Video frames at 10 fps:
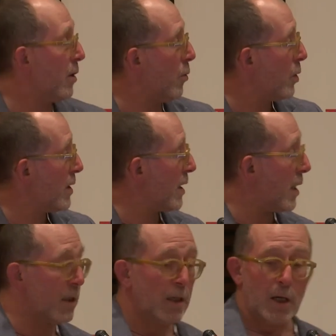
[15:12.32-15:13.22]
each
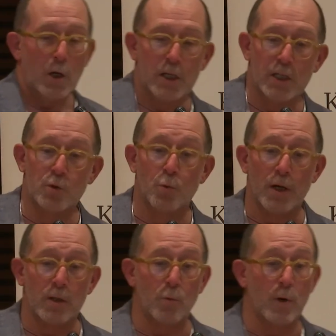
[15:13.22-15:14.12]
one
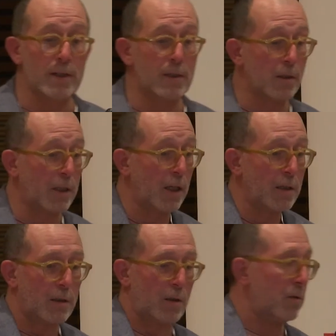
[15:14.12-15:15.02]
can
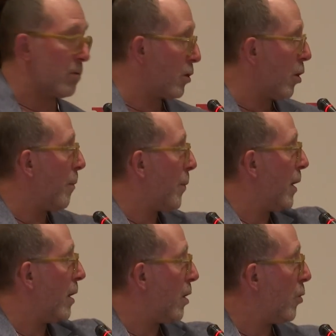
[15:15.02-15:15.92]
compare with
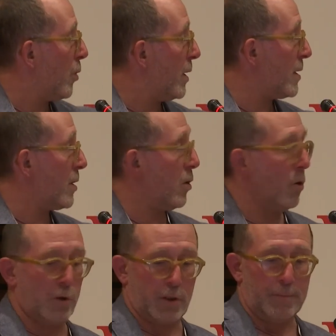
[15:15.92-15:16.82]
others.
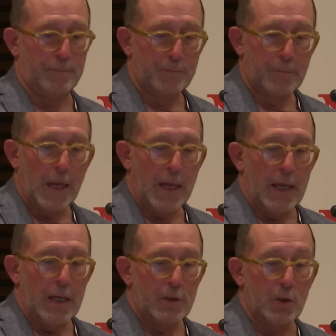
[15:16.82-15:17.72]
So what's
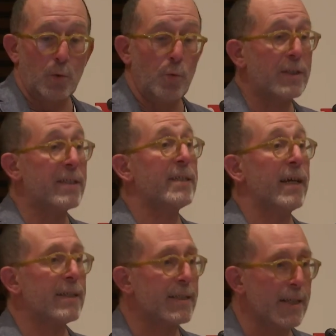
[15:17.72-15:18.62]
next now
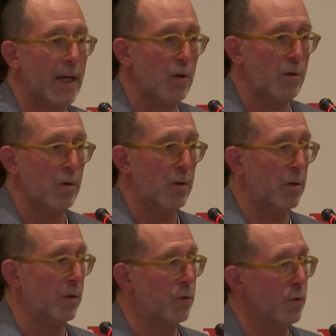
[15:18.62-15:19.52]
to
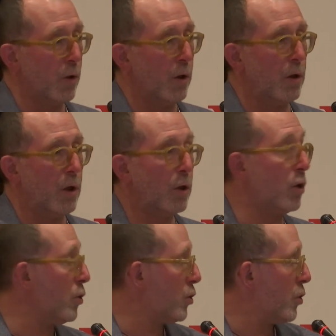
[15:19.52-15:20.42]
continue
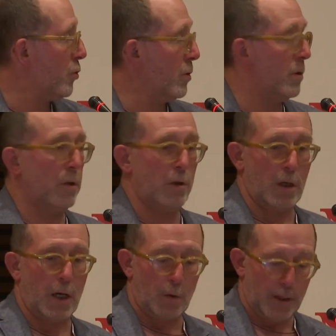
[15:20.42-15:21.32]
our
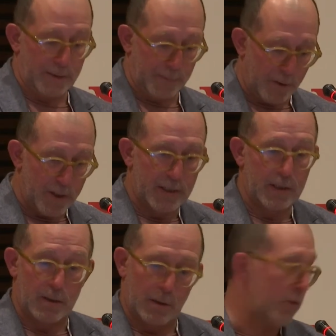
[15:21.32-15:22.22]
experience?
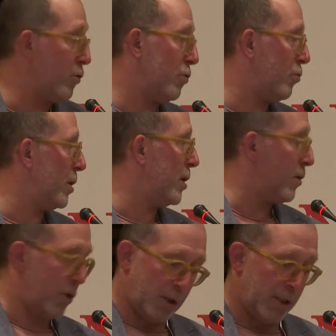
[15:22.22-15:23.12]
30 seconds.
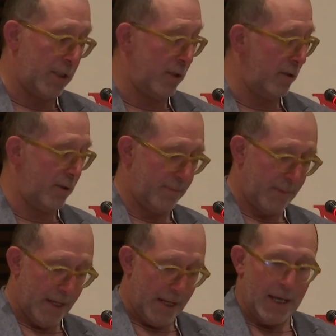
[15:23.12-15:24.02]

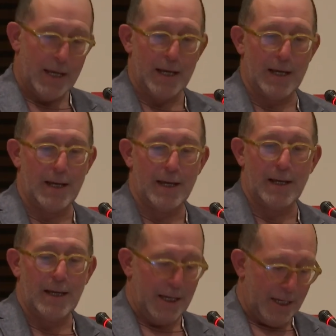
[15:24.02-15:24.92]
It's
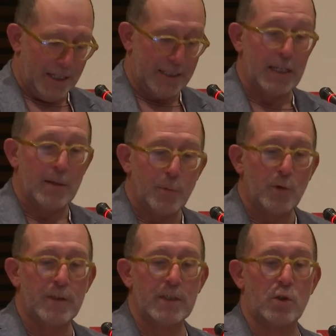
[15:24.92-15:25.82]
improving the
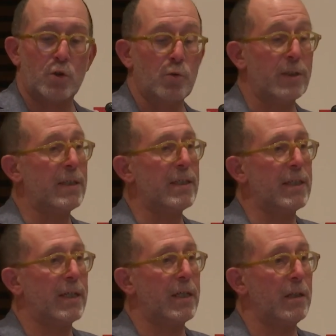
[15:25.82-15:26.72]
touristicity by
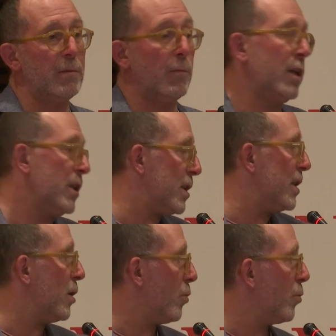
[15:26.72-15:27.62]
testing with a lot of
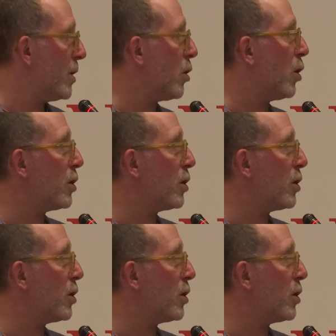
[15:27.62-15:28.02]
destinations.